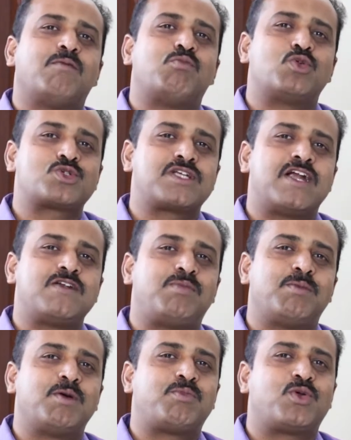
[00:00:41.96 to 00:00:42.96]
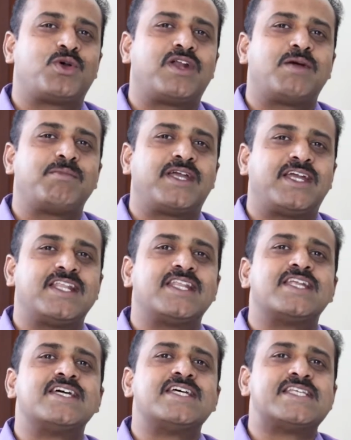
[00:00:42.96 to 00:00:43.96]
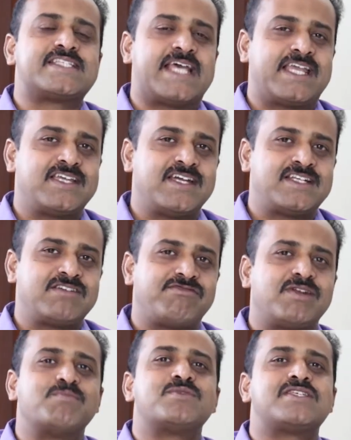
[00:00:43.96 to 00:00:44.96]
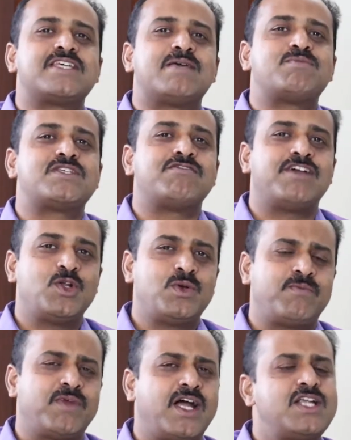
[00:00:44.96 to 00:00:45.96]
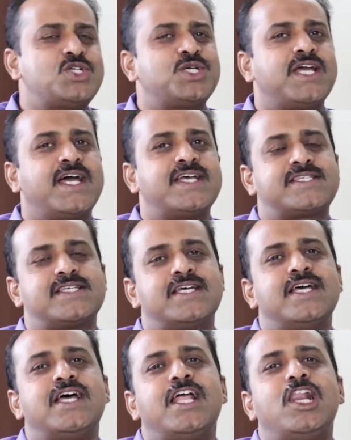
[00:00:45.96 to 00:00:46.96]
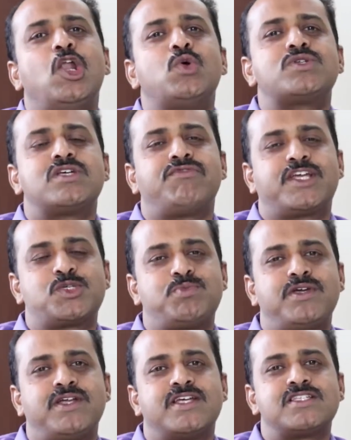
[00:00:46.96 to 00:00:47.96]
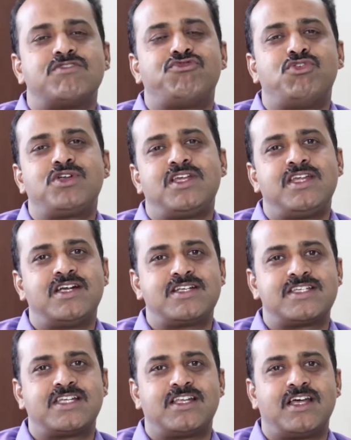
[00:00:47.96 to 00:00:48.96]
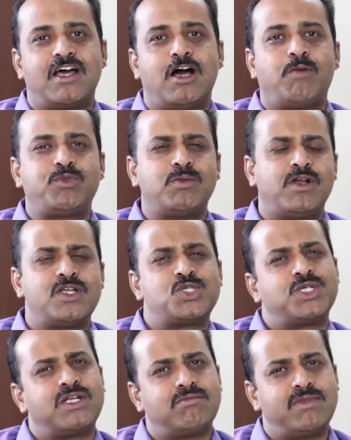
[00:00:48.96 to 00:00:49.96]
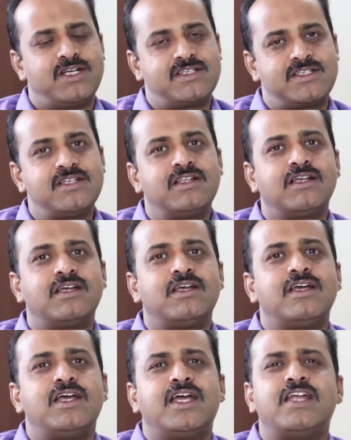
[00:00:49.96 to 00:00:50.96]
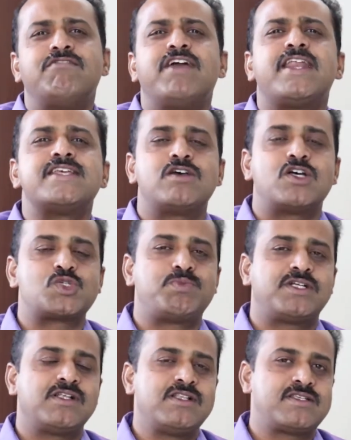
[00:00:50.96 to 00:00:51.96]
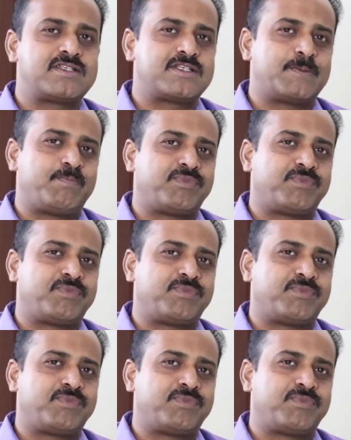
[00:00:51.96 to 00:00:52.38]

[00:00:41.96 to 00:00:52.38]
postgrad diploma program in psychiatry from CMC Vellore, and she has loads of experience of 14 years in ophthalmology and medicine in various hospitals